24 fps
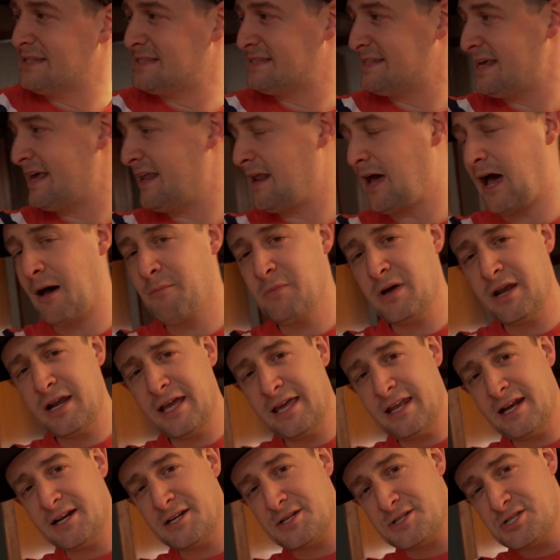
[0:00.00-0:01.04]
instead, I'm going to
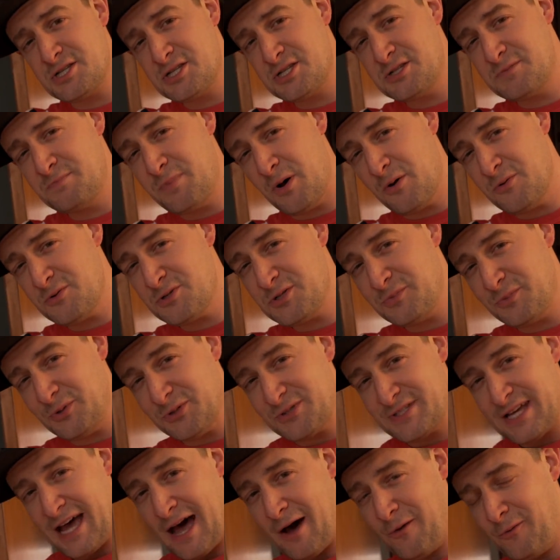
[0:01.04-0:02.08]
get a
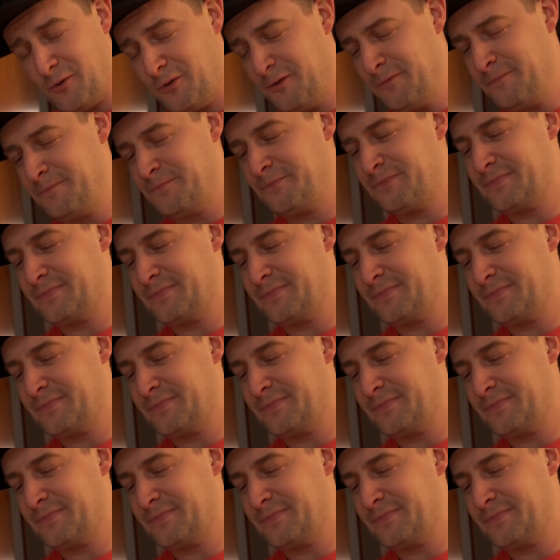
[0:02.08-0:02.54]
disposable towel